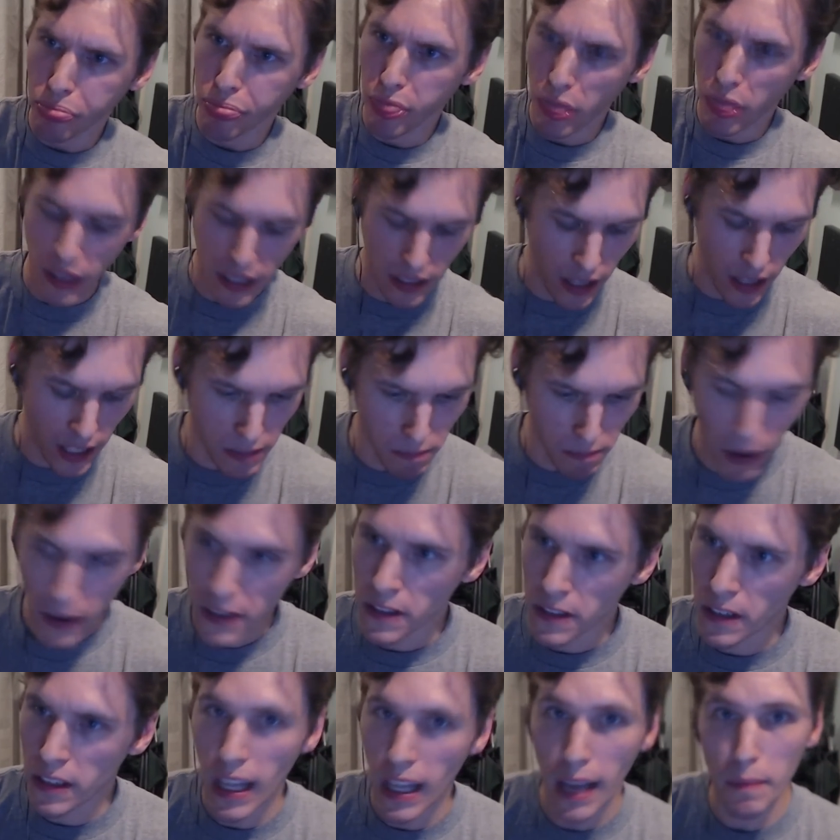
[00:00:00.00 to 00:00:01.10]
like that's
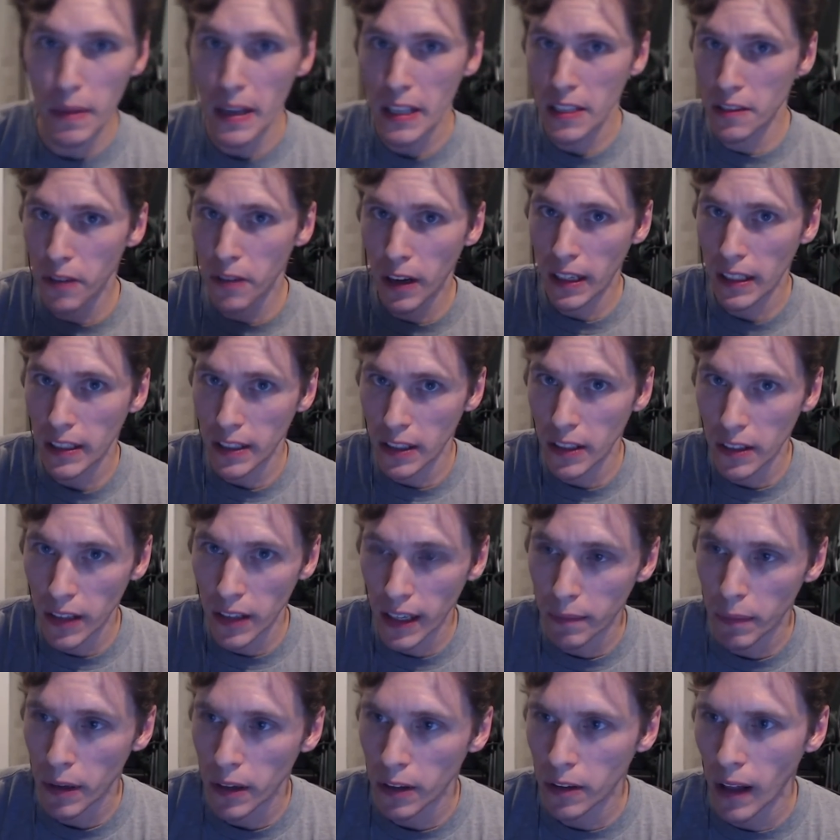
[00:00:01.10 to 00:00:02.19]
mustard. That means fucking, you know, like
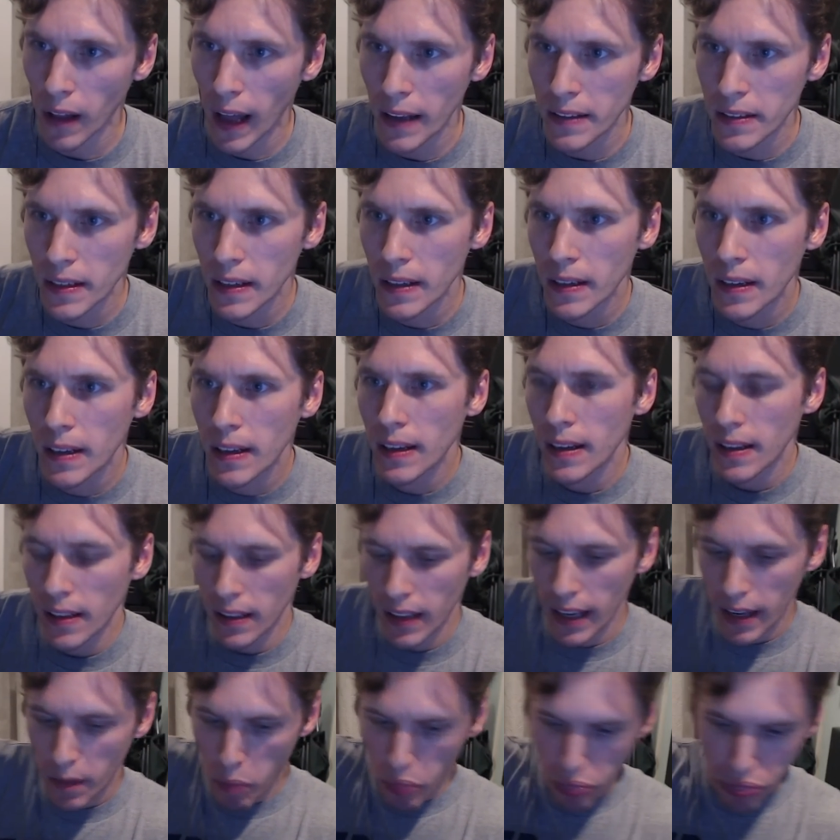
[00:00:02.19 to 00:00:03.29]
middle class.
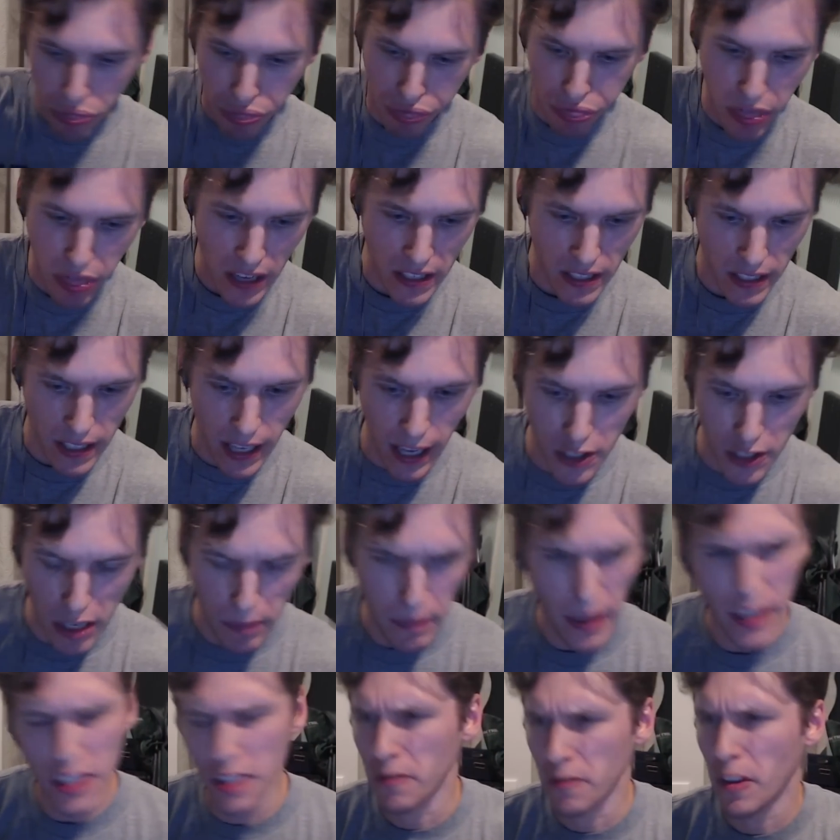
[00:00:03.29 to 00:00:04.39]
Like there's the ketchup.
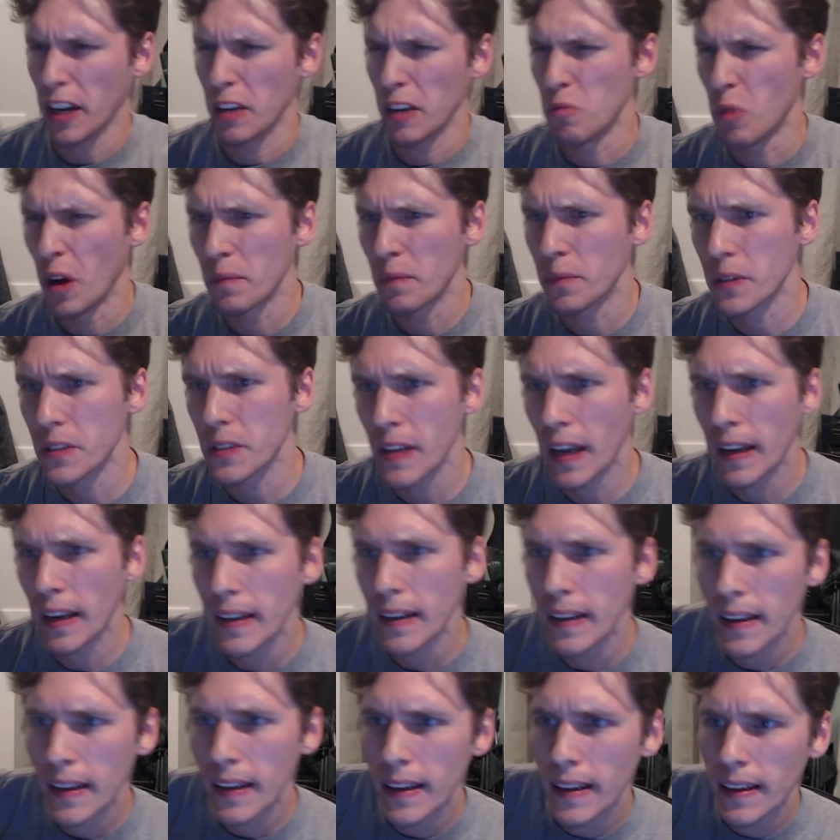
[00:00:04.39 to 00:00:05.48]
That's the fucking 1%.
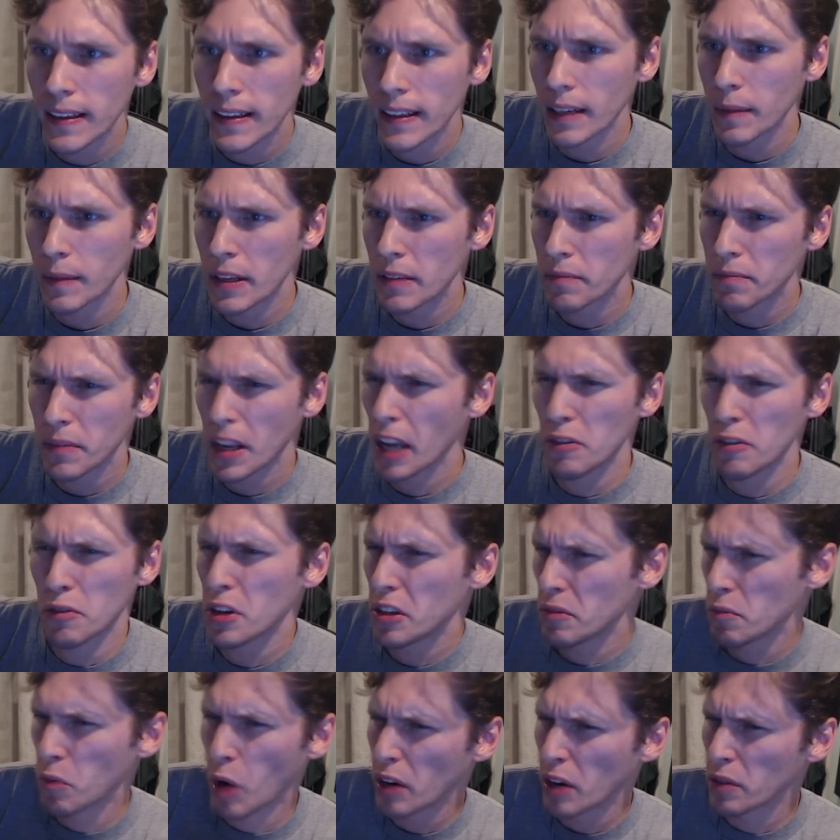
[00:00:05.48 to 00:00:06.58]
You know what I mean?
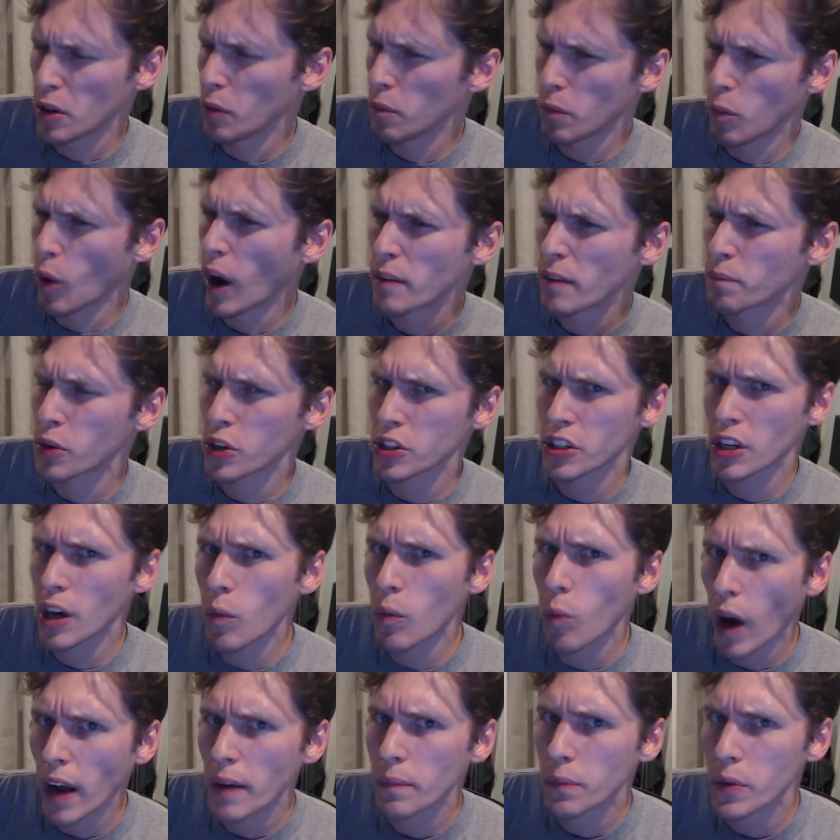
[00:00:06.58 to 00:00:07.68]
one no, one per, you know
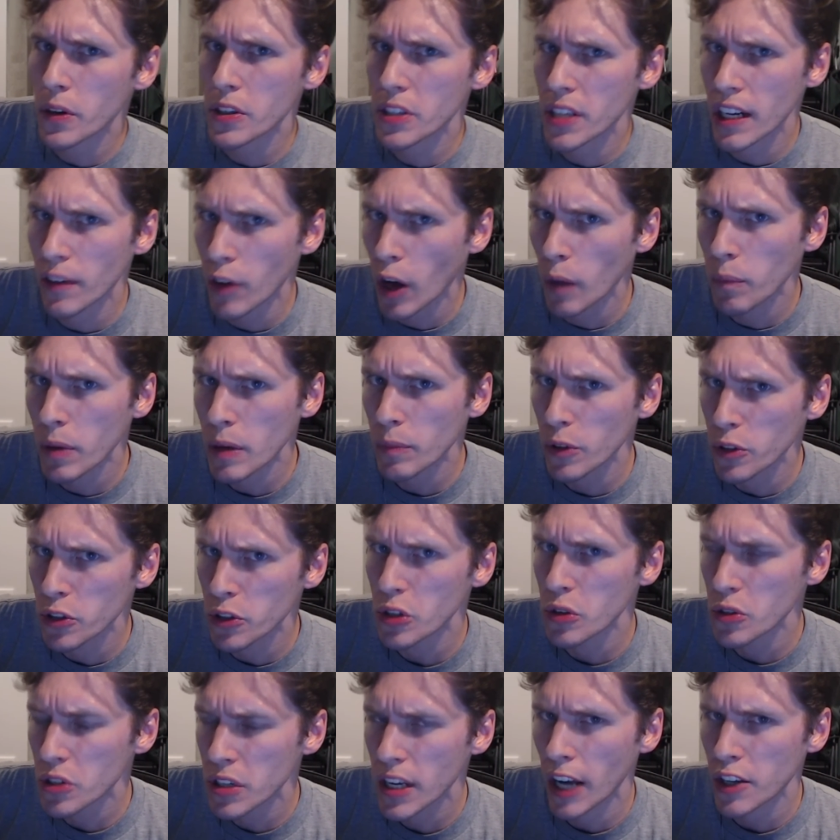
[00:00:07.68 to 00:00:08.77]
one percent of all people
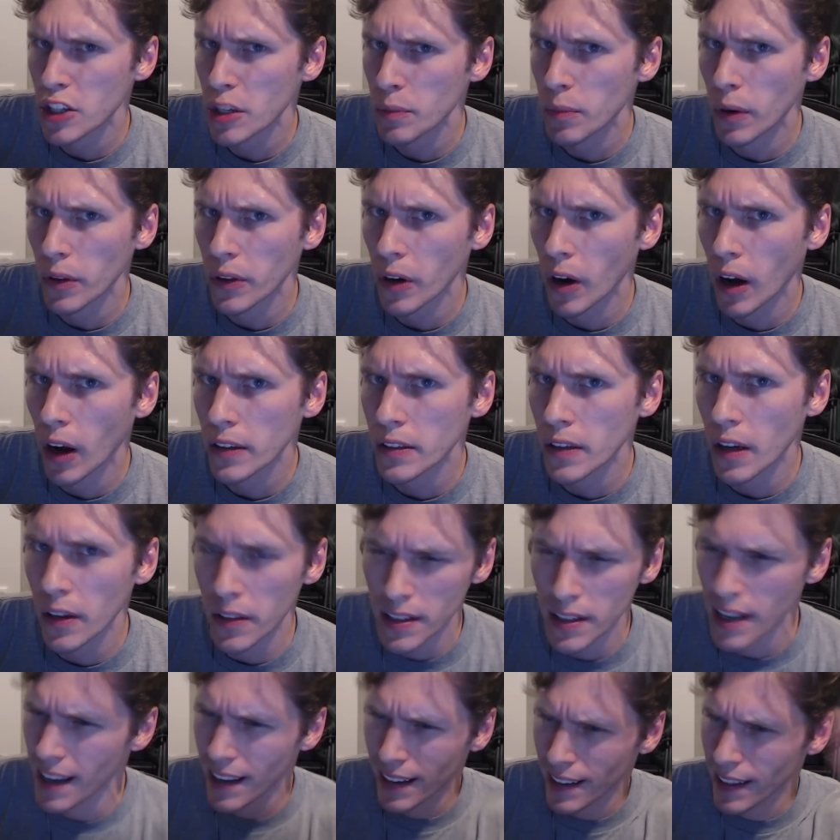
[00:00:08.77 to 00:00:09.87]
use ketchup on their hot dogs.
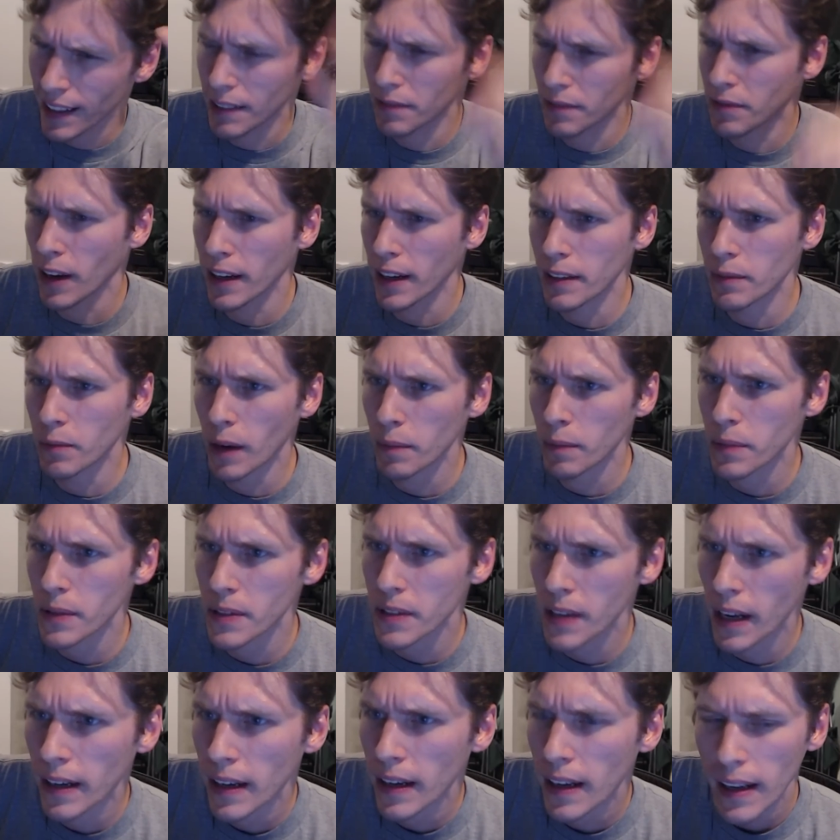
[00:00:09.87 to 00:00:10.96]
Get the fucking one
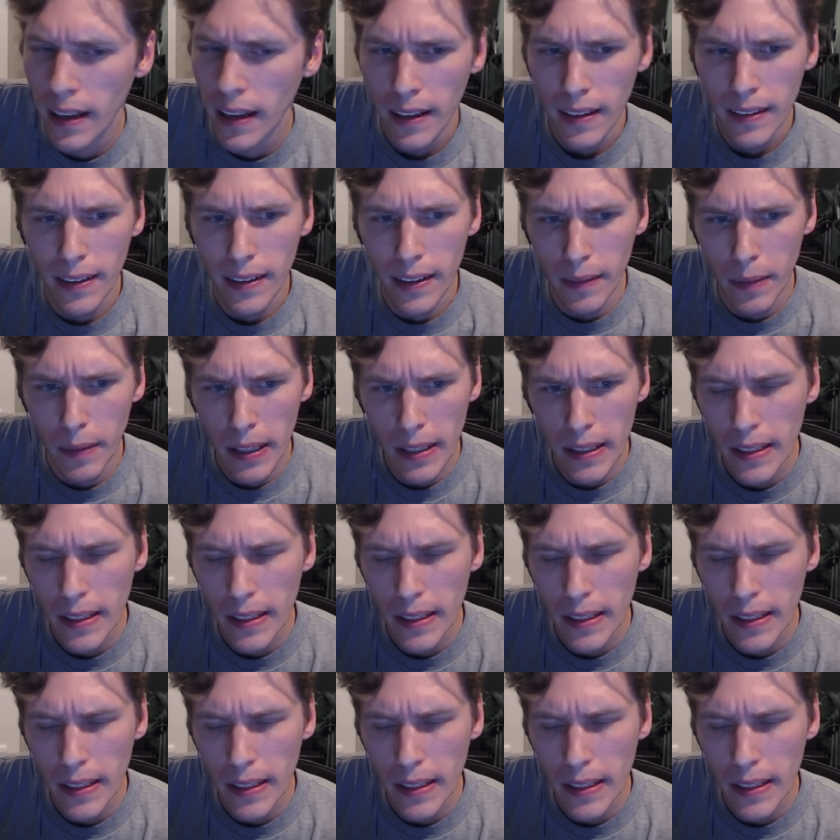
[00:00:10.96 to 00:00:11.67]
percent. You know what I mean?